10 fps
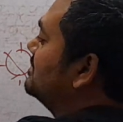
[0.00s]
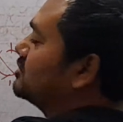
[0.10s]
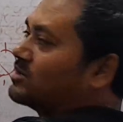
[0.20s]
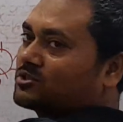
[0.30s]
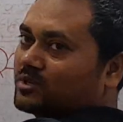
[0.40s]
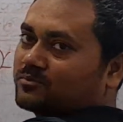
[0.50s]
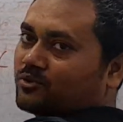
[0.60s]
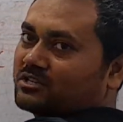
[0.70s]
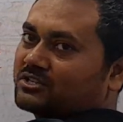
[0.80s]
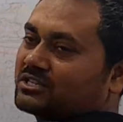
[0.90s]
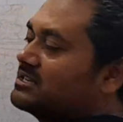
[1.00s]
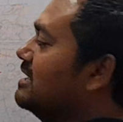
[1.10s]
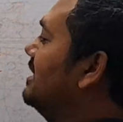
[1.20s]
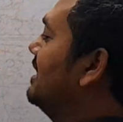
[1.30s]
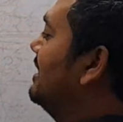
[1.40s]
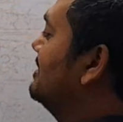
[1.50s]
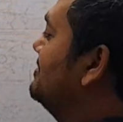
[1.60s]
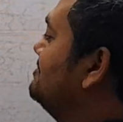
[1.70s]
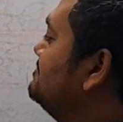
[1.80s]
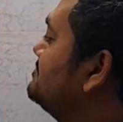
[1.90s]
this was one position,
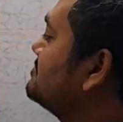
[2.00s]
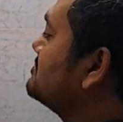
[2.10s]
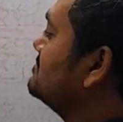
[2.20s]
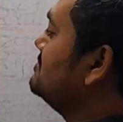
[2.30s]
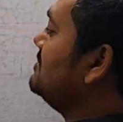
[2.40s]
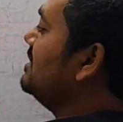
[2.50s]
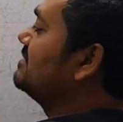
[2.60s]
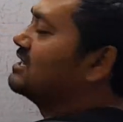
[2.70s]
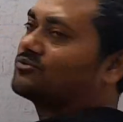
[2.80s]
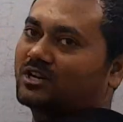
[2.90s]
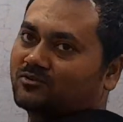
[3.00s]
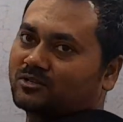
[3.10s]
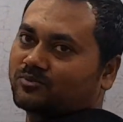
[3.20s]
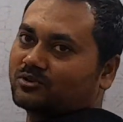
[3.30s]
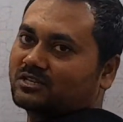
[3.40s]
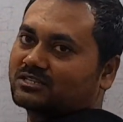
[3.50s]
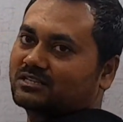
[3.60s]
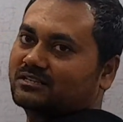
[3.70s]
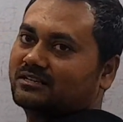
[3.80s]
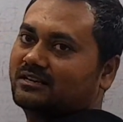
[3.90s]
and this was one
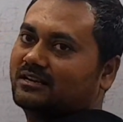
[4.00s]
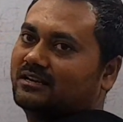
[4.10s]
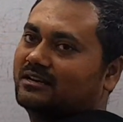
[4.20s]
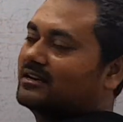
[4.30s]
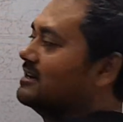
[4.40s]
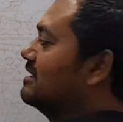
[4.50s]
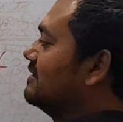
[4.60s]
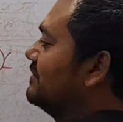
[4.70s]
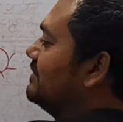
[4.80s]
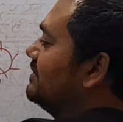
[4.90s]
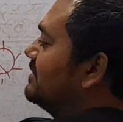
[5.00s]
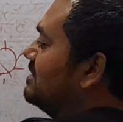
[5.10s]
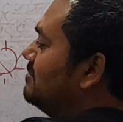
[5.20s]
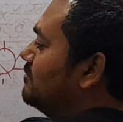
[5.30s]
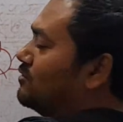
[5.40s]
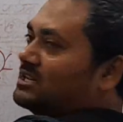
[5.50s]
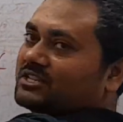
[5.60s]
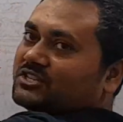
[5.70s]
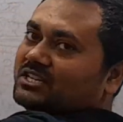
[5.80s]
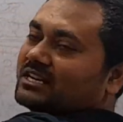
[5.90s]
position. The moon
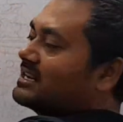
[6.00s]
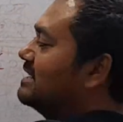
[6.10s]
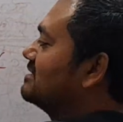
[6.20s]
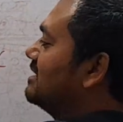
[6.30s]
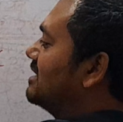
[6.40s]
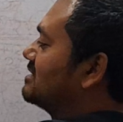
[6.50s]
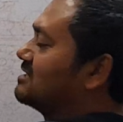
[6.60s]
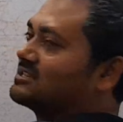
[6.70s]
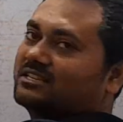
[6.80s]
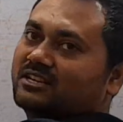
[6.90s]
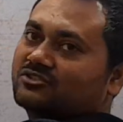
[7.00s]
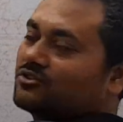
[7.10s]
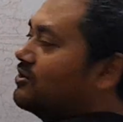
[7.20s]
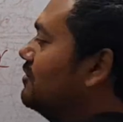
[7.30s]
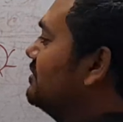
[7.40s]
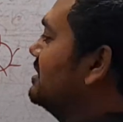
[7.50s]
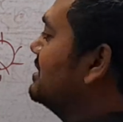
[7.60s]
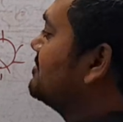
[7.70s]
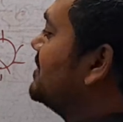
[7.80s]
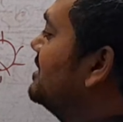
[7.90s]
is here and the earth is here. So on
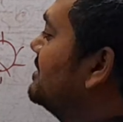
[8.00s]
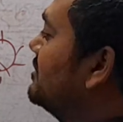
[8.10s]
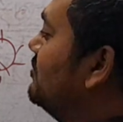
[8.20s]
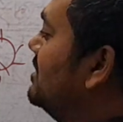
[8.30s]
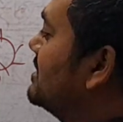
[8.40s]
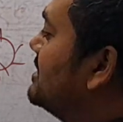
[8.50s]
this particular